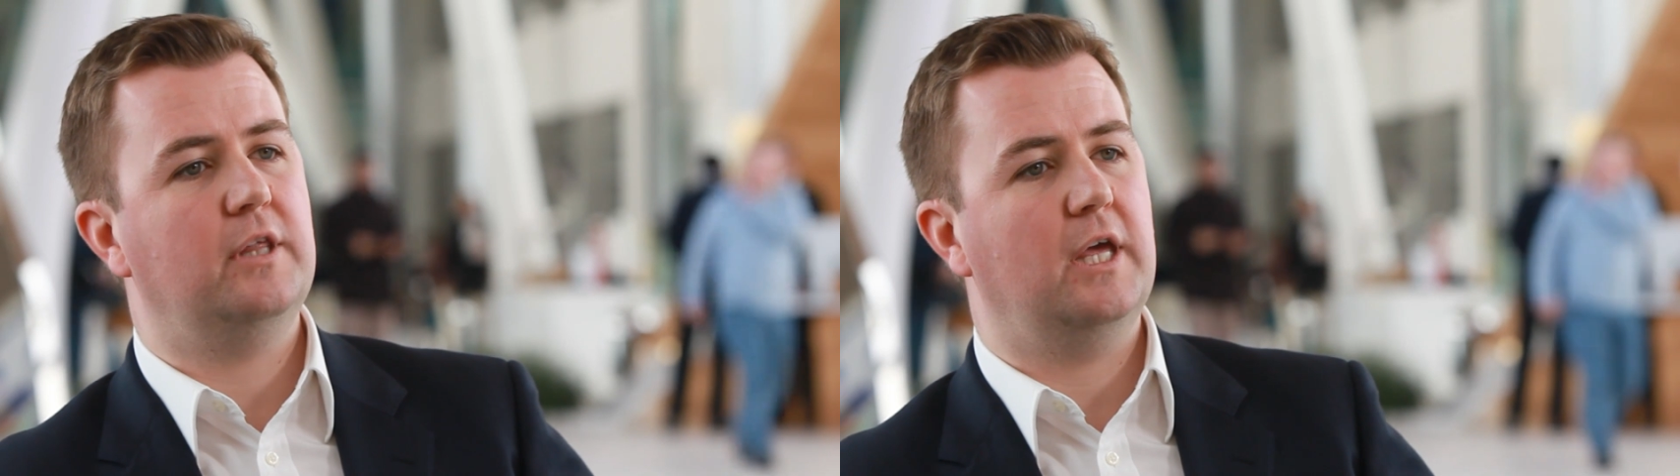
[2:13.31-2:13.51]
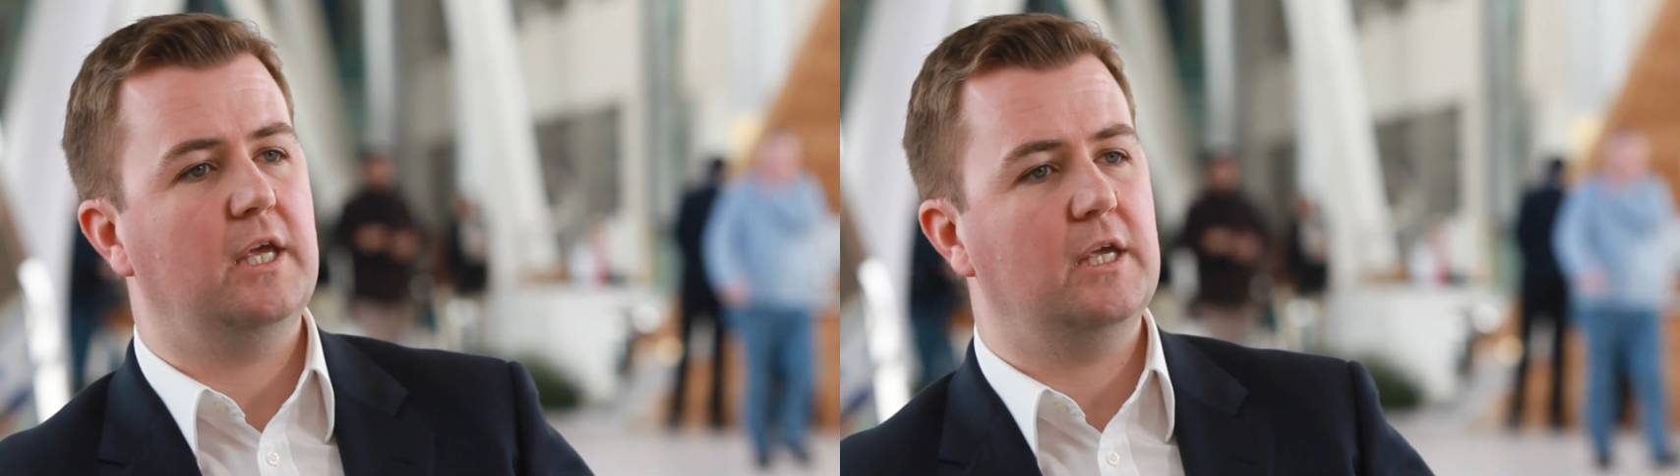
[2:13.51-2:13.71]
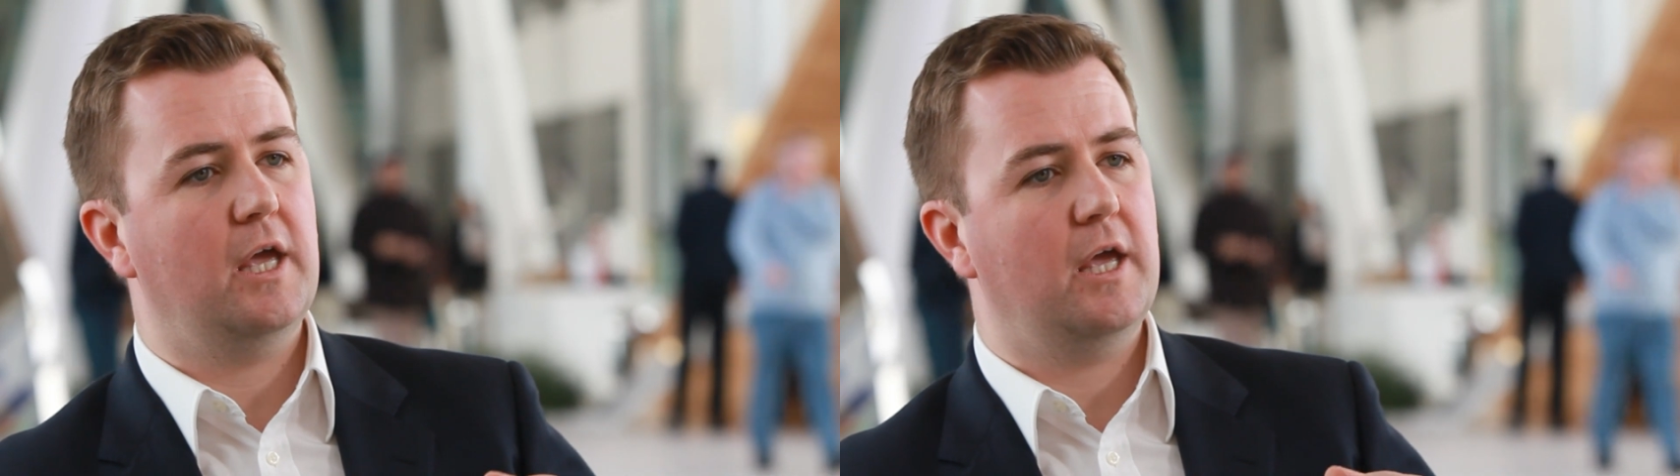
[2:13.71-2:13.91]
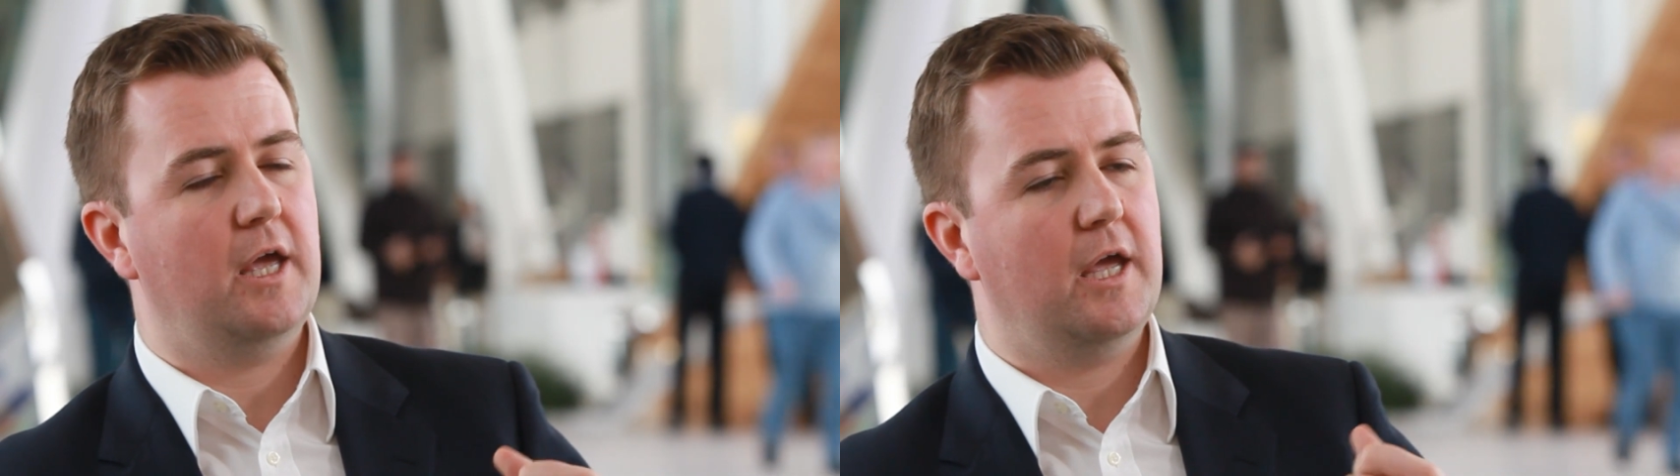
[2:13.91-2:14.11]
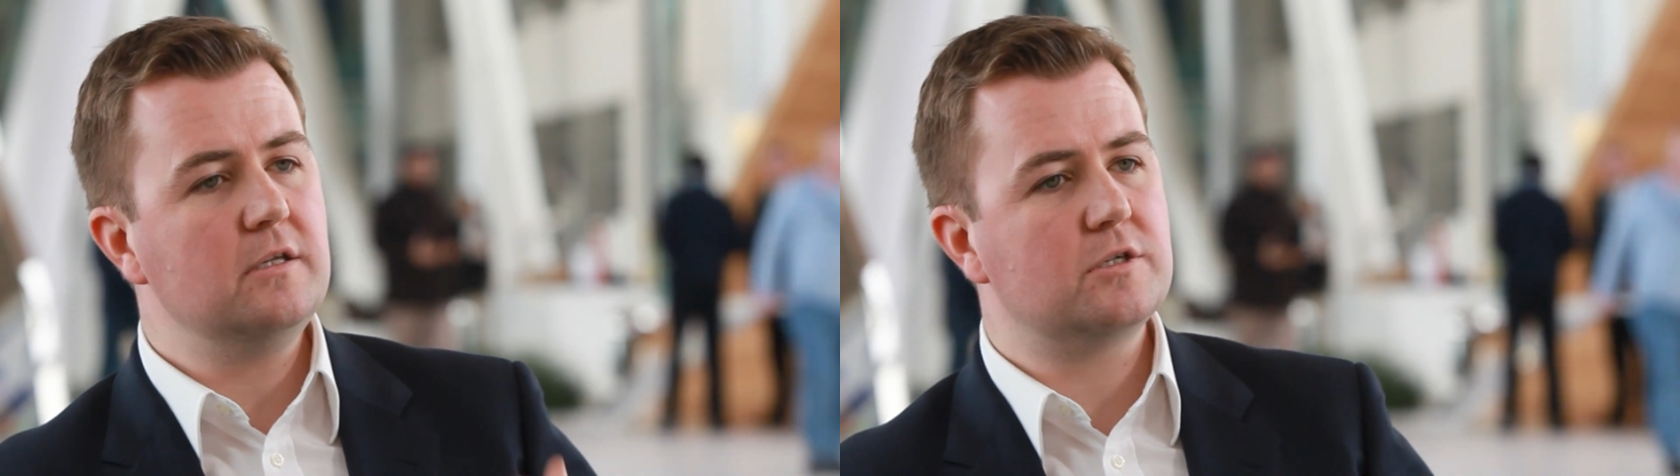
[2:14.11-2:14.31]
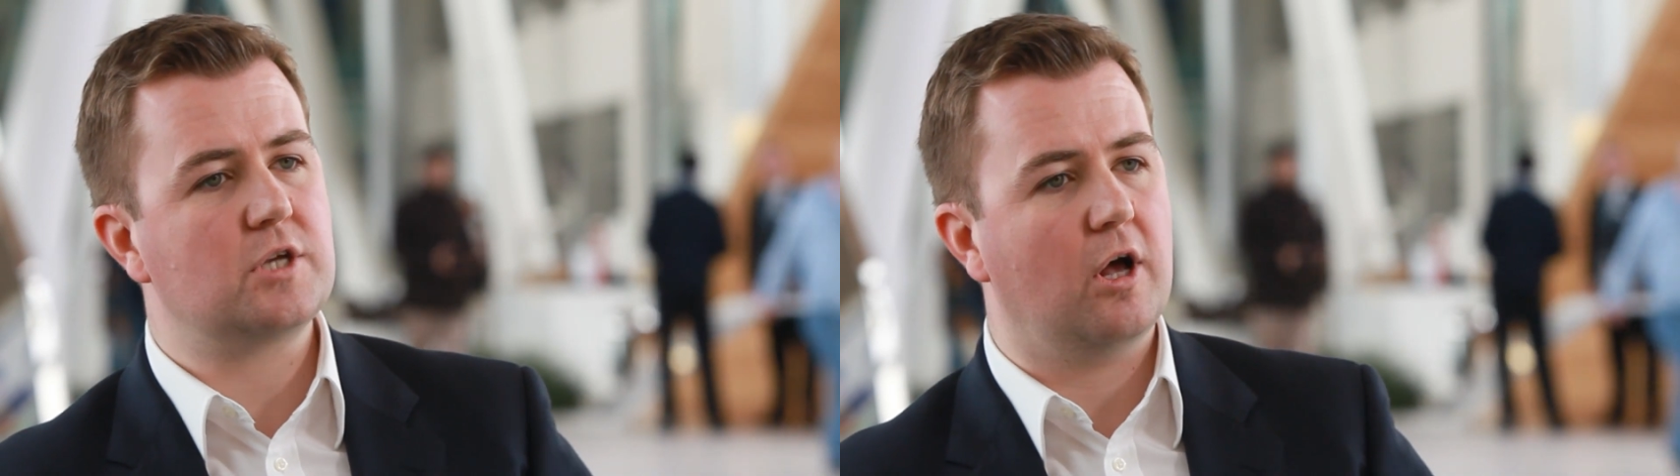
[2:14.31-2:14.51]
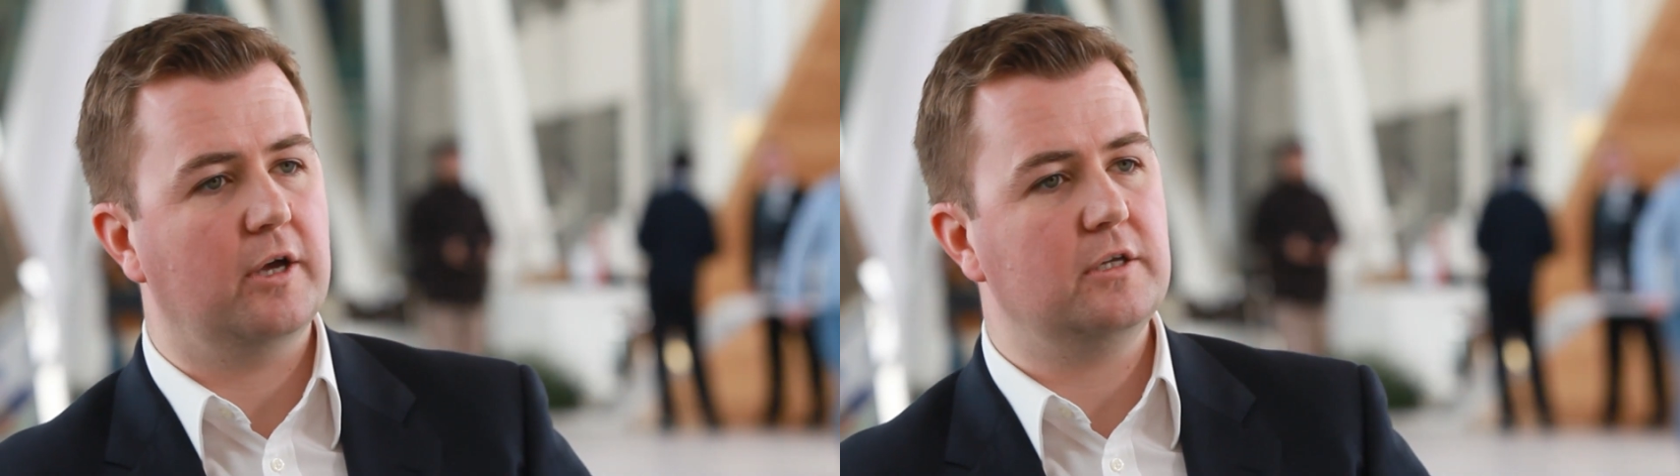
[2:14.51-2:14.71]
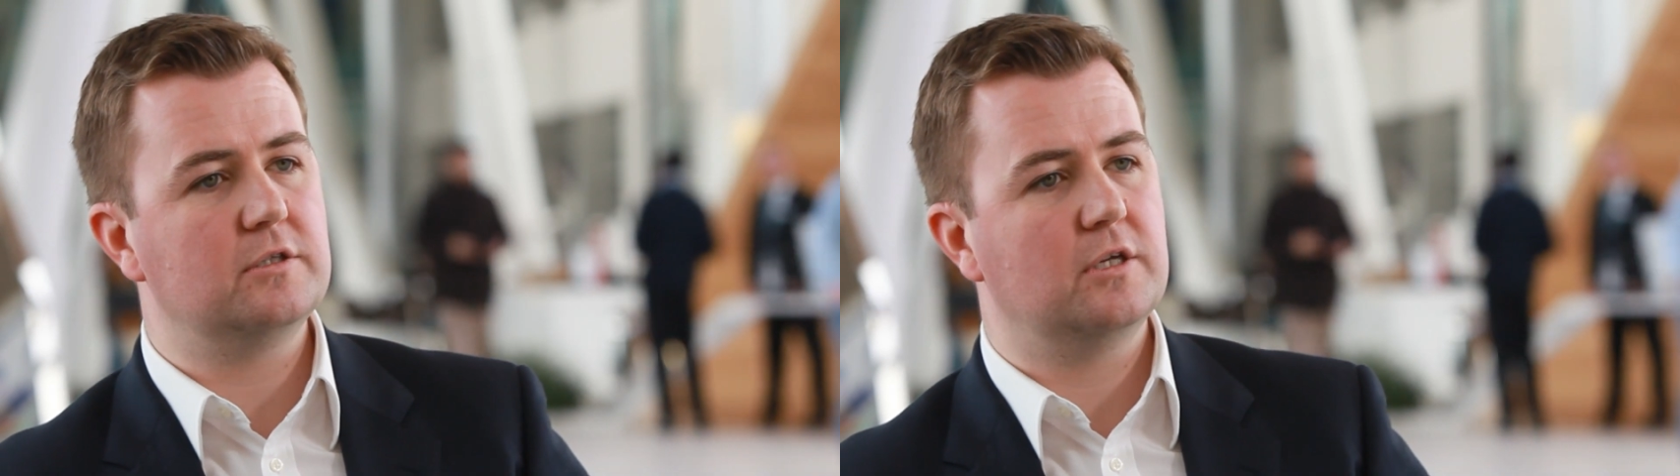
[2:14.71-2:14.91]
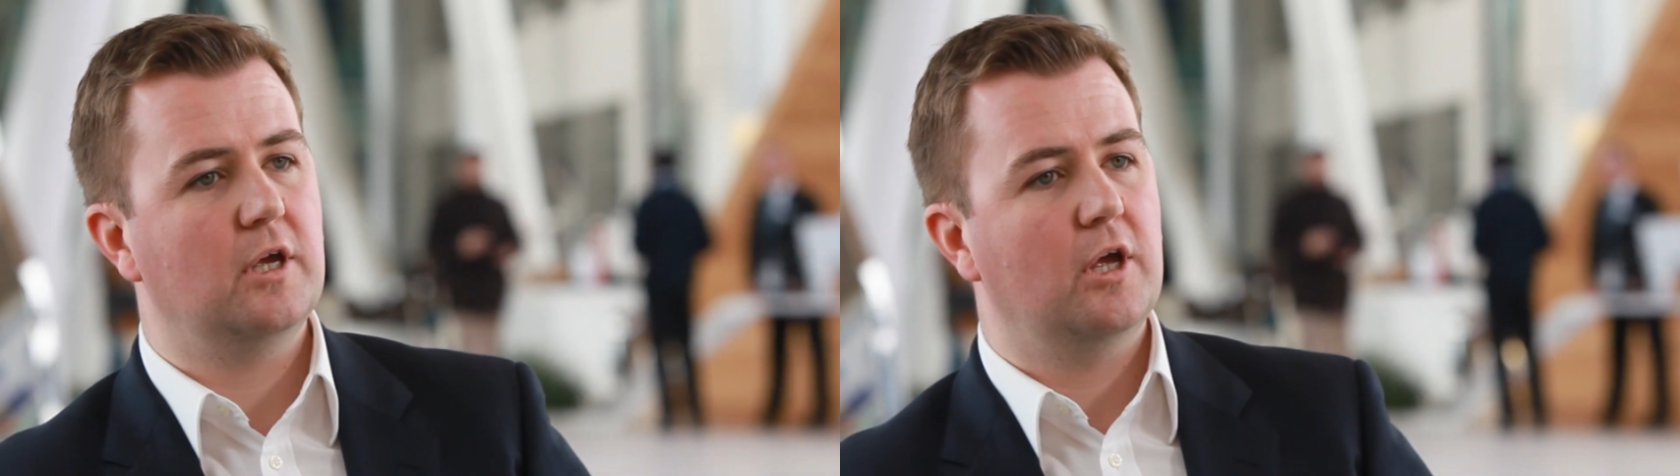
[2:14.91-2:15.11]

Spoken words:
the insight